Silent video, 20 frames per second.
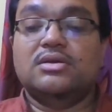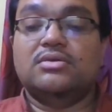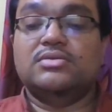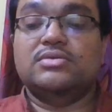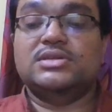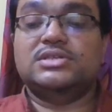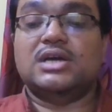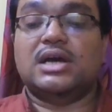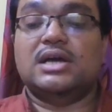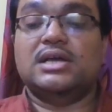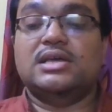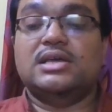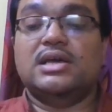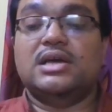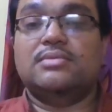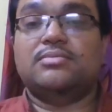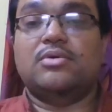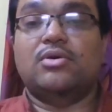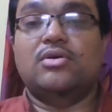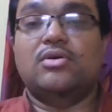which I
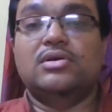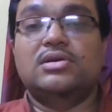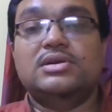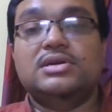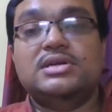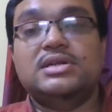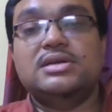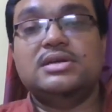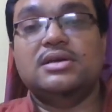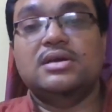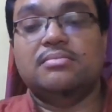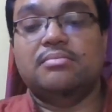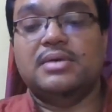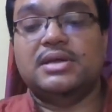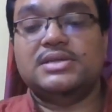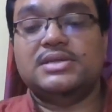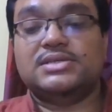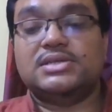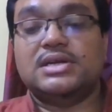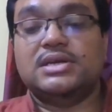have already
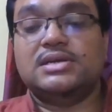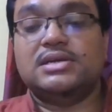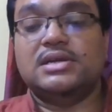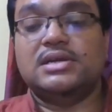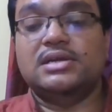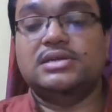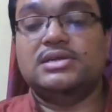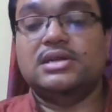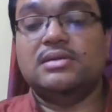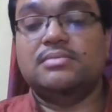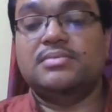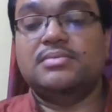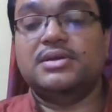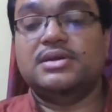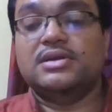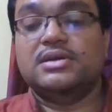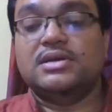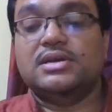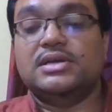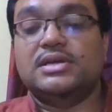mentioned a little bit,